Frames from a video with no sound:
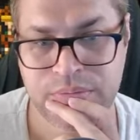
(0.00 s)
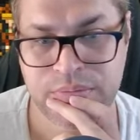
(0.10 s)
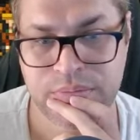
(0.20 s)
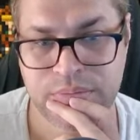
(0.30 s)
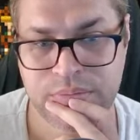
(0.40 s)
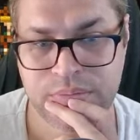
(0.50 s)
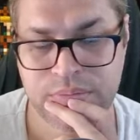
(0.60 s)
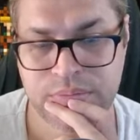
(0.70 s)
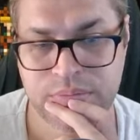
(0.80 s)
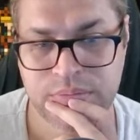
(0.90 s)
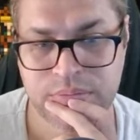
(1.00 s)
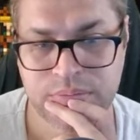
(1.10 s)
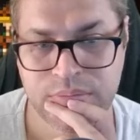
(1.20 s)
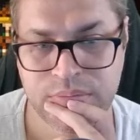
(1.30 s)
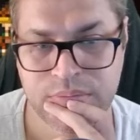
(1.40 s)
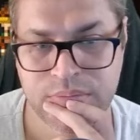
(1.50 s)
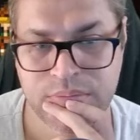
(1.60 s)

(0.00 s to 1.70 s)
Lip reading: Nobody speaks.